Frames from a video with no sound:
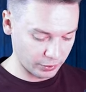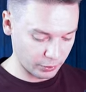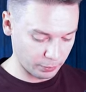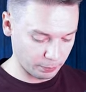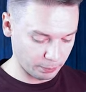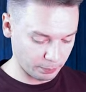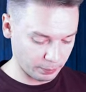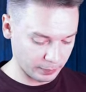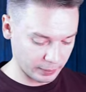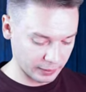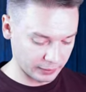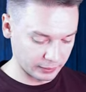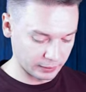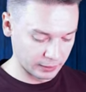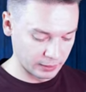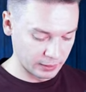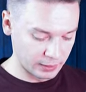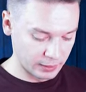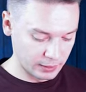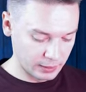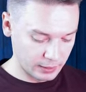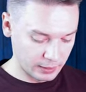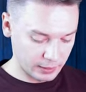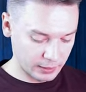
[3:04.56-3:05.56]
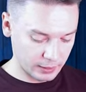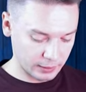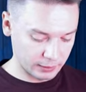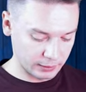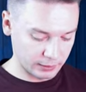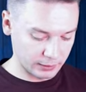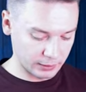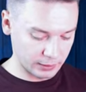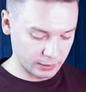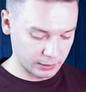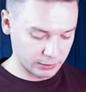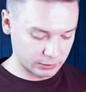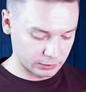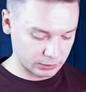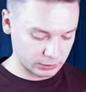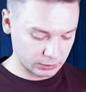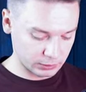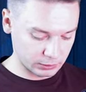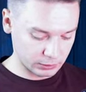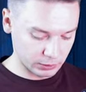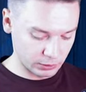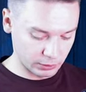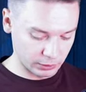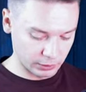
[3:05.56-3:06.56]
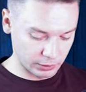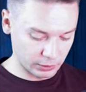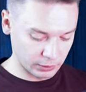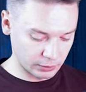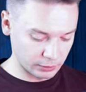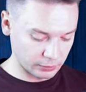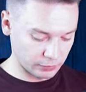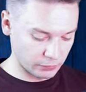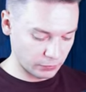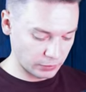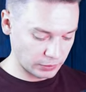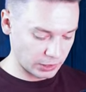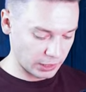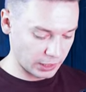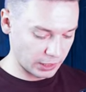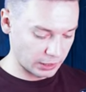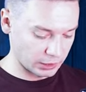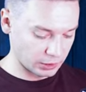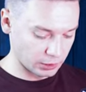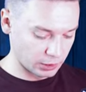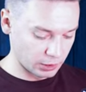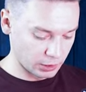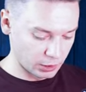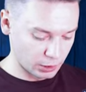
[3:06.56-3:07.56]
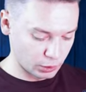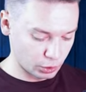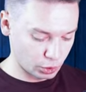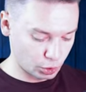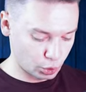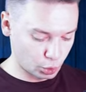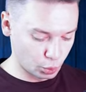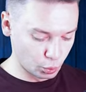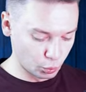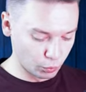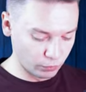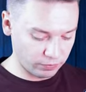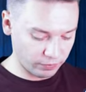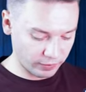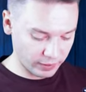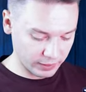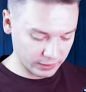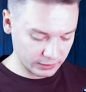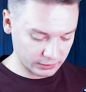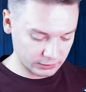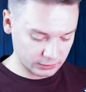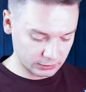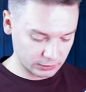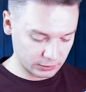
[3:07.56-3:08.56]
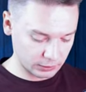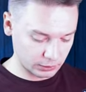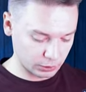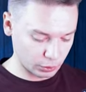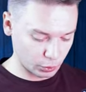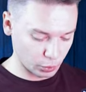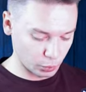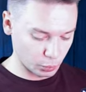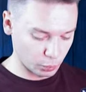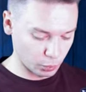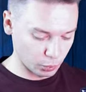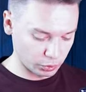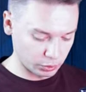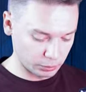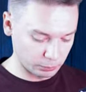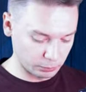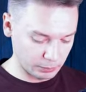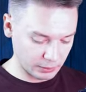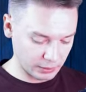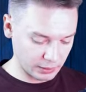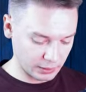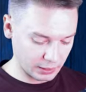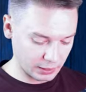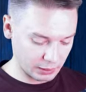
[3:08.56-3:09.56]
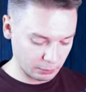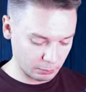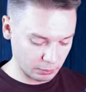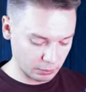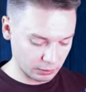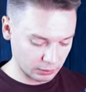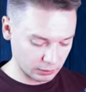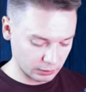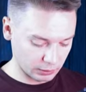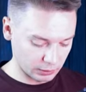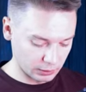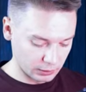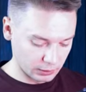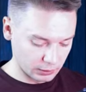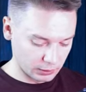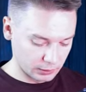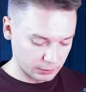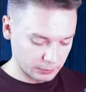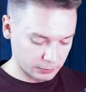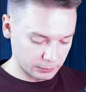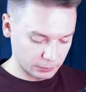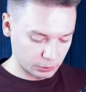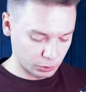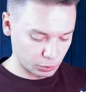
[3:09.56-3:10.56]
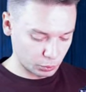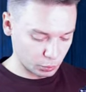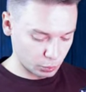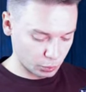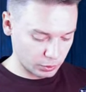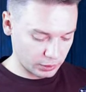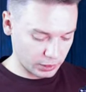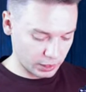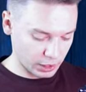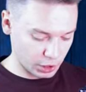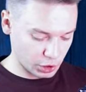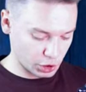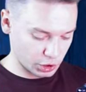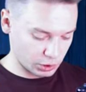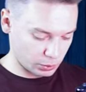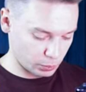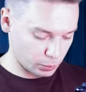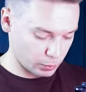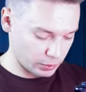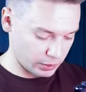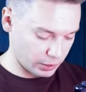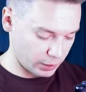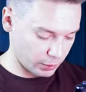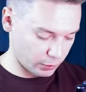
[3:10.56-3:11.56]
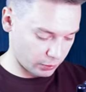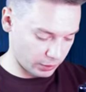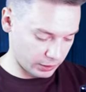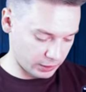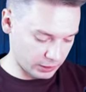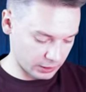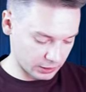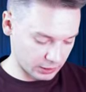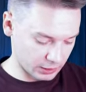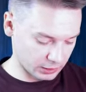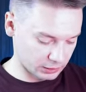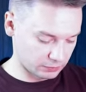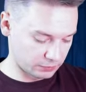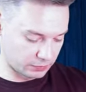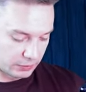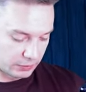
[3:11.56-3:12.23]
your pen and it's gonna rotate too fast and you wouldn't be able to catch it with your index